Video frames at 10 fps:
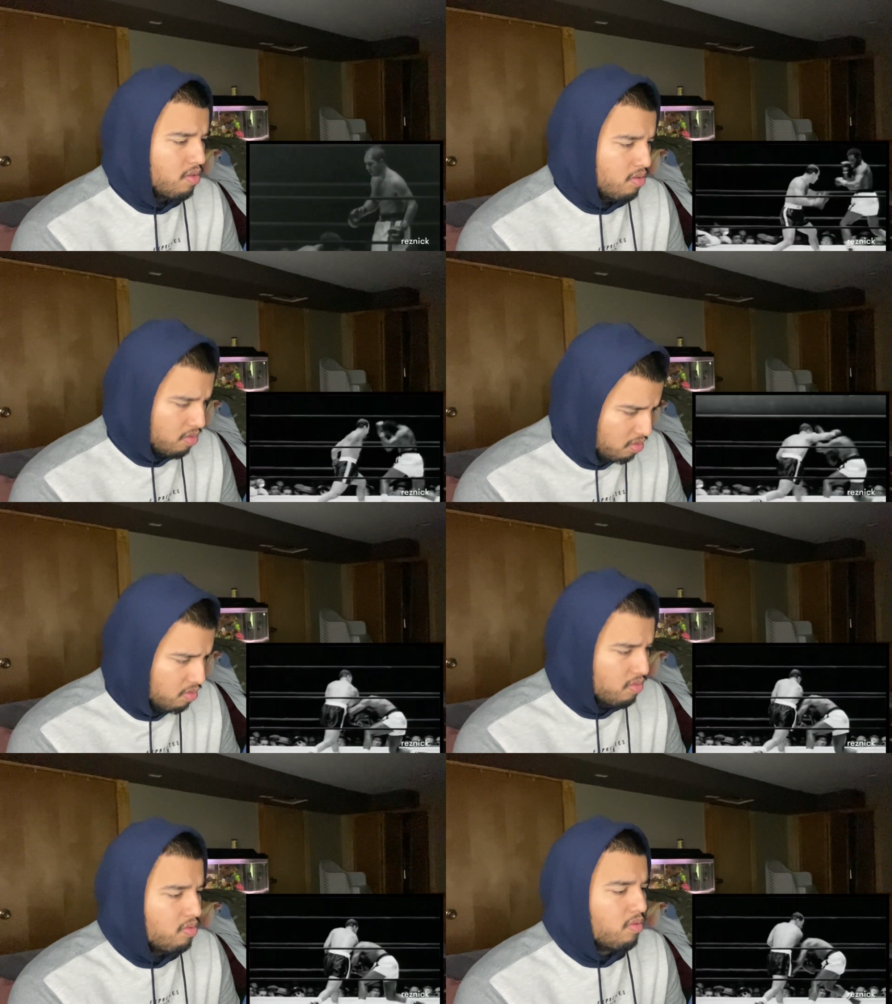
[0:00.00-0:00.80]

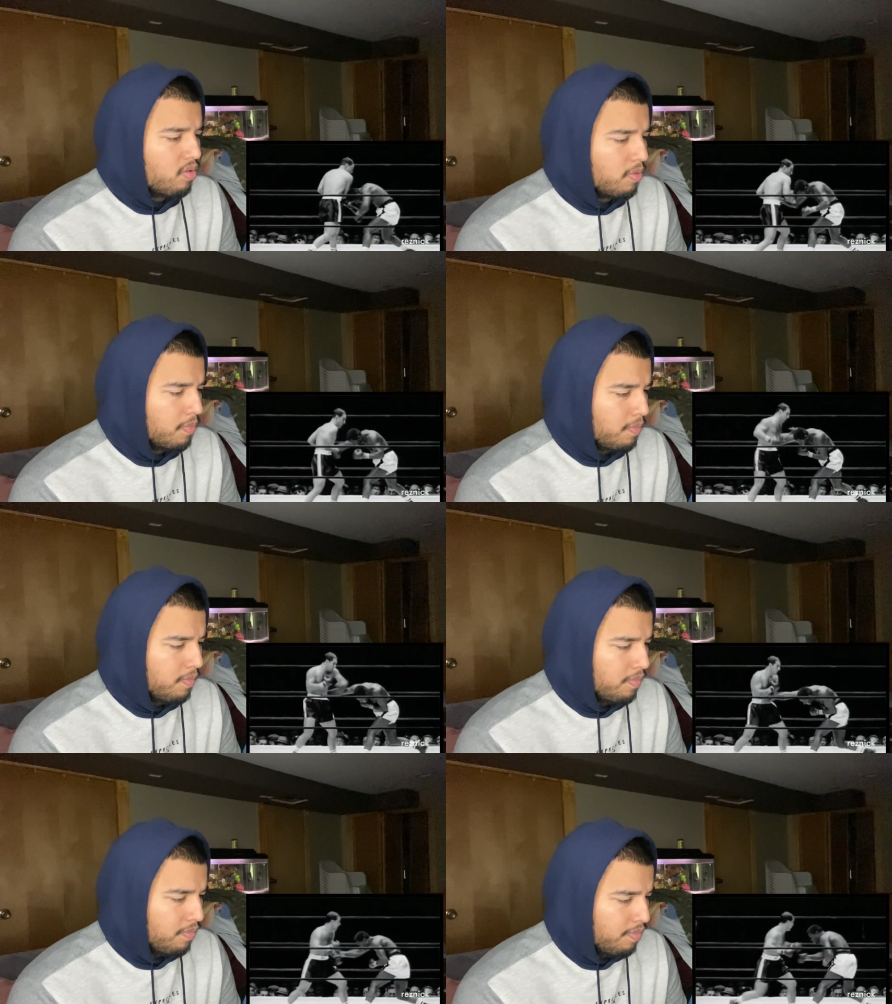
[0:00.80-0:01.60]

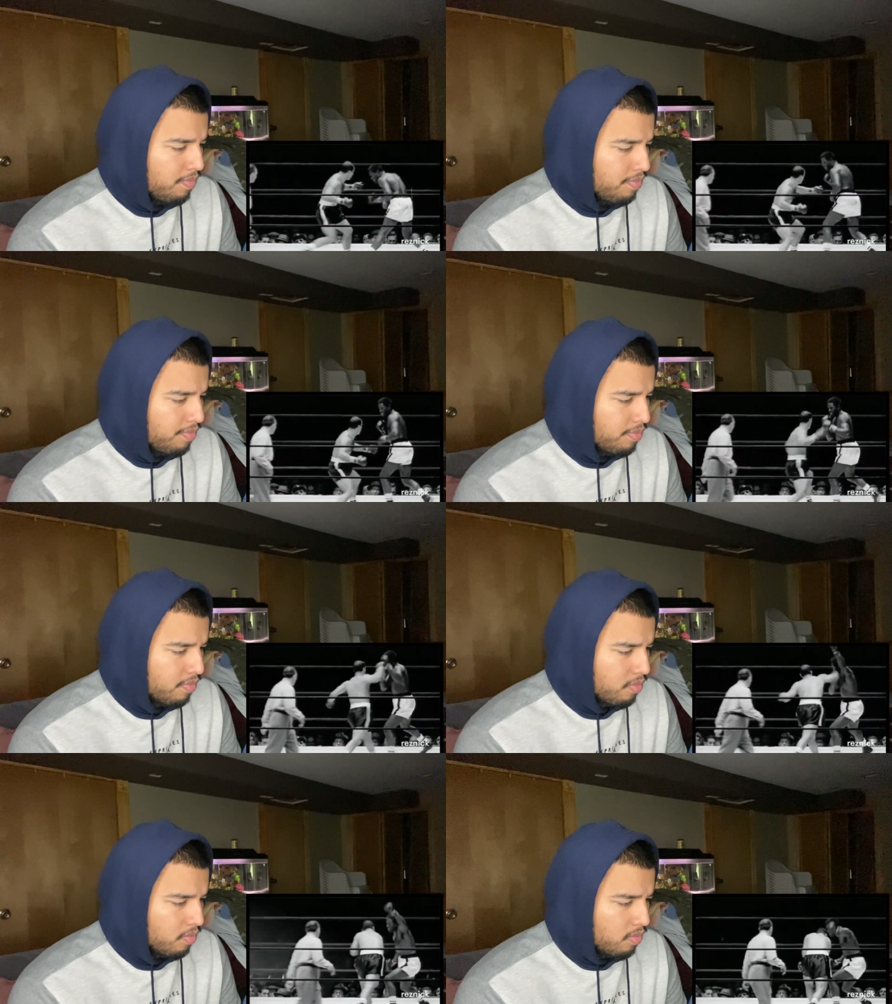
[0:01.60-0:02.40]

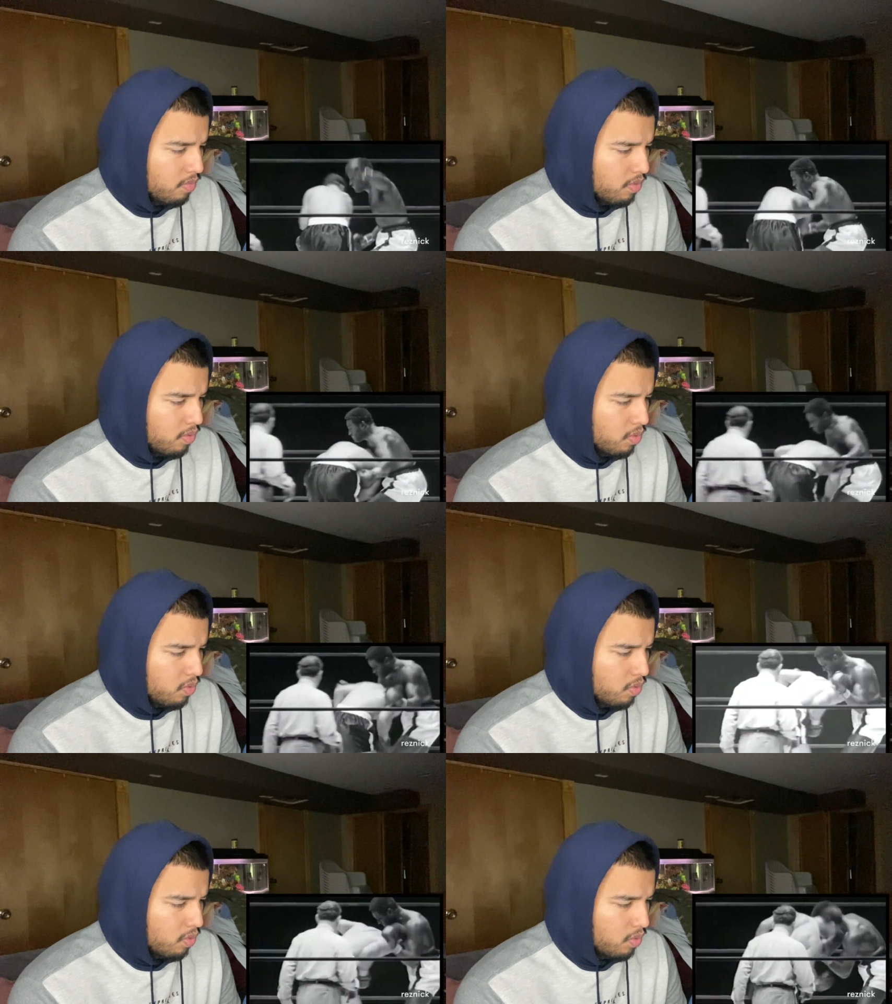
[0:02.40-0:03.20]

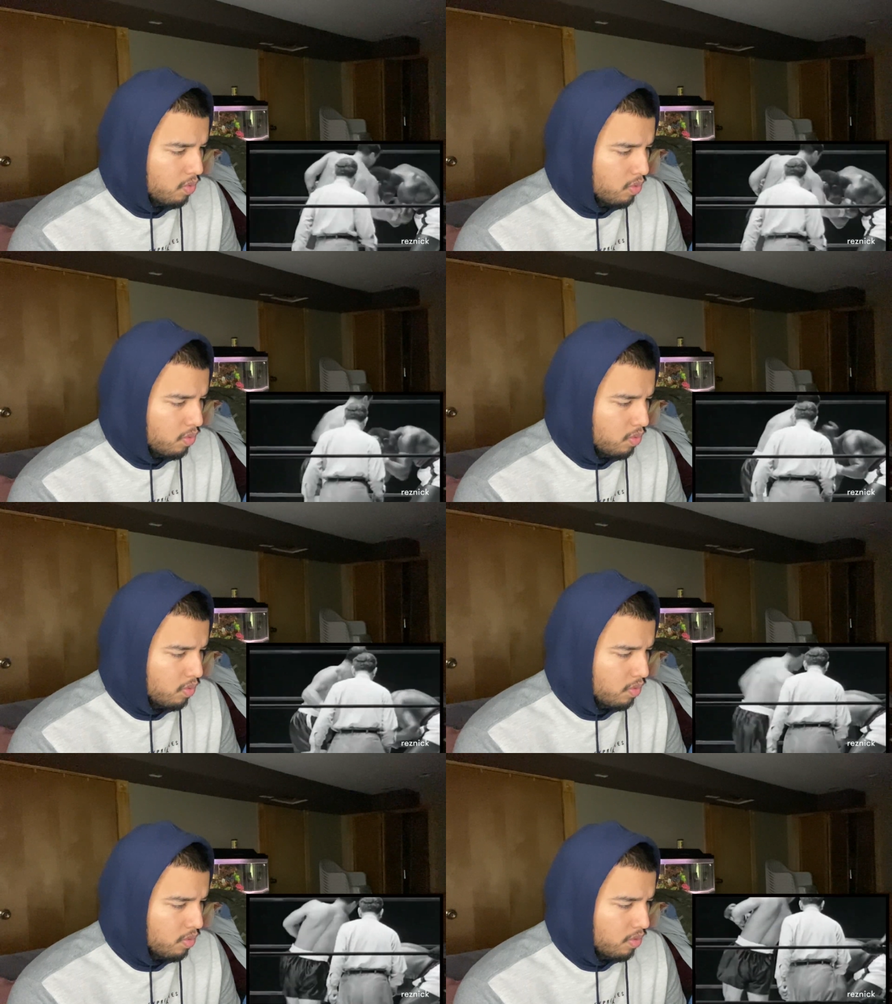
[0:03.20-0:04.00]

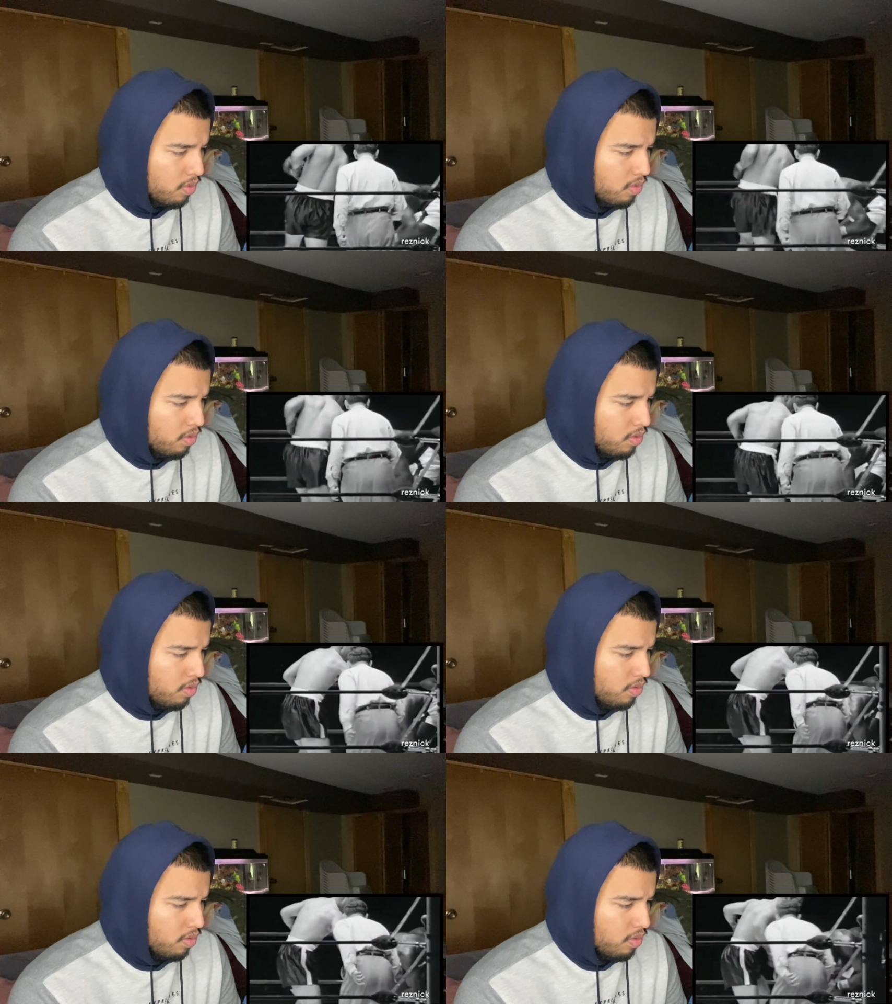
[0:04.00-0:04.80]

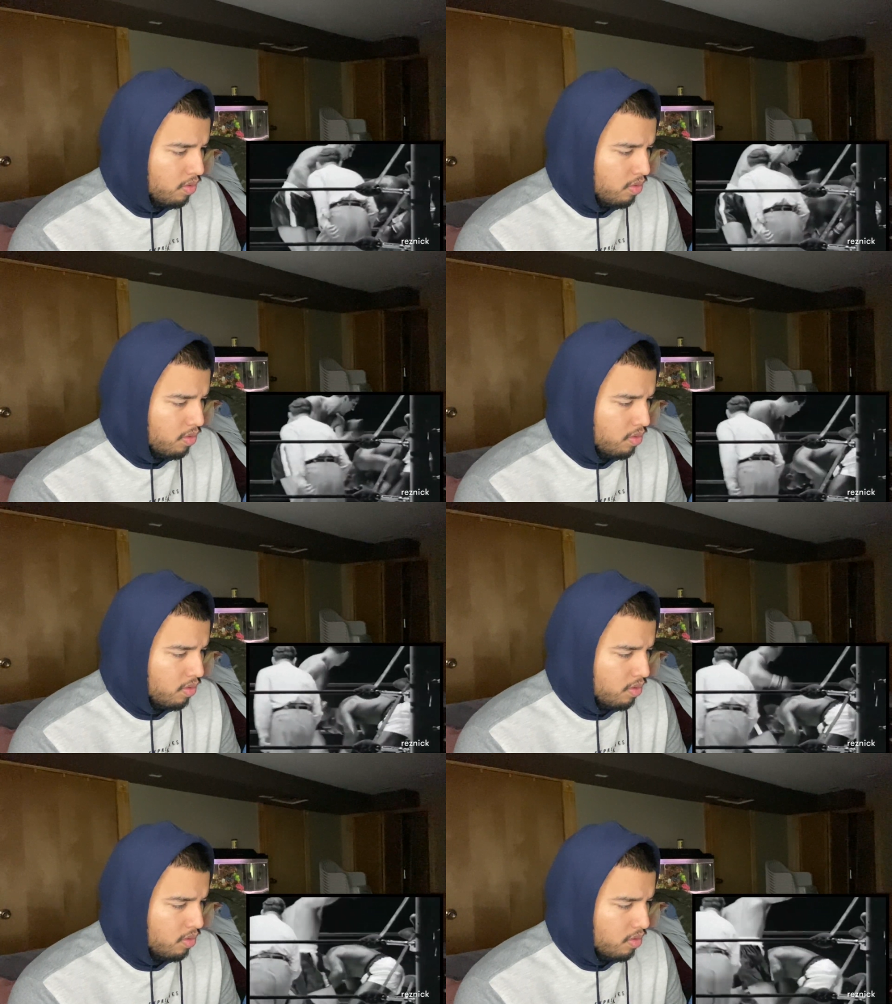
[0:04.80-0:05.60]

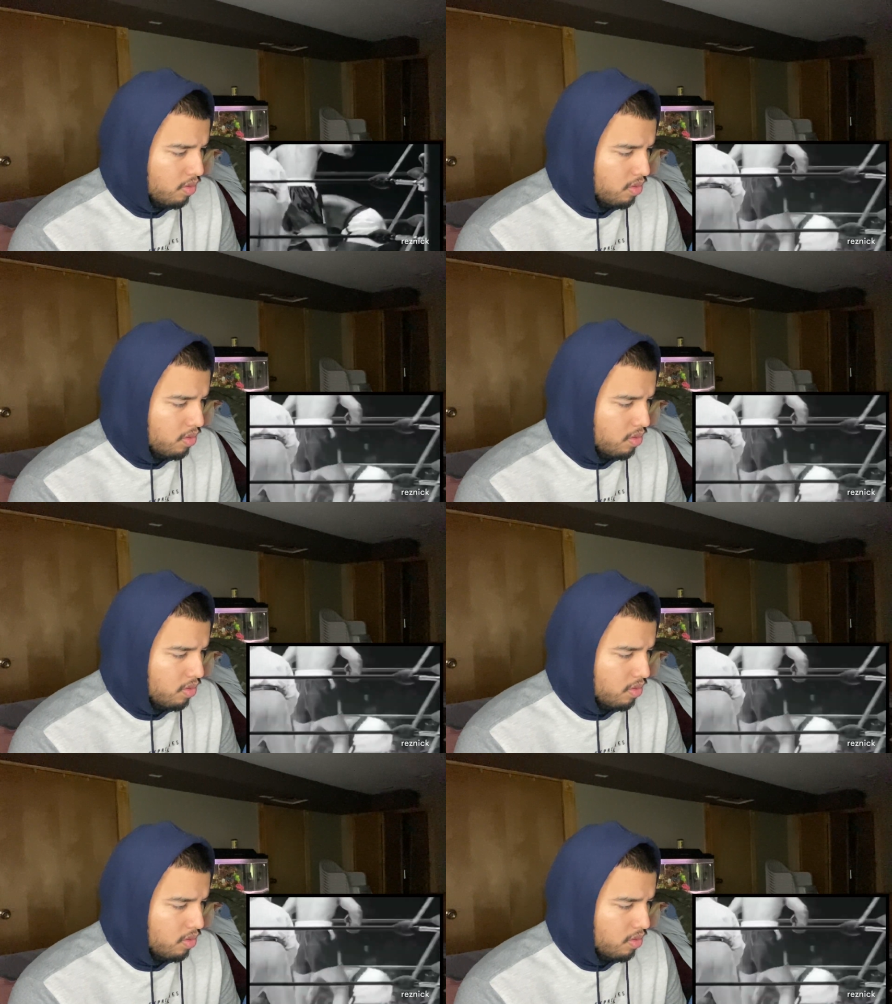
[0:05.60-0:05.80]
[no speech]